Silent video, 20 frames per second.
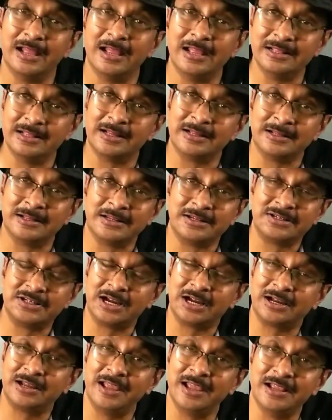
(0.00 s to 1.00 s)
in the
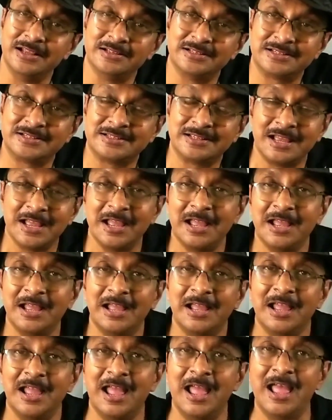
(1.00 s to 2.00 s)
tuck case
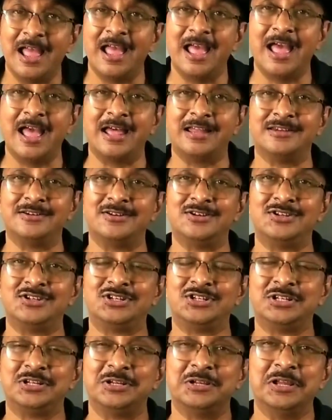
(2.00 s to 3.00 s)
and
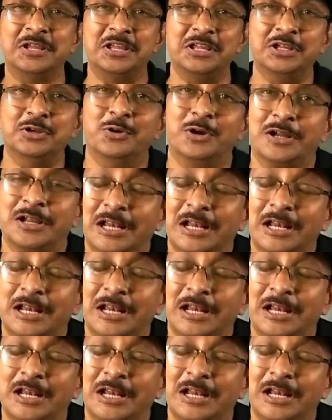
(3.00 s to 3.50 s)
you're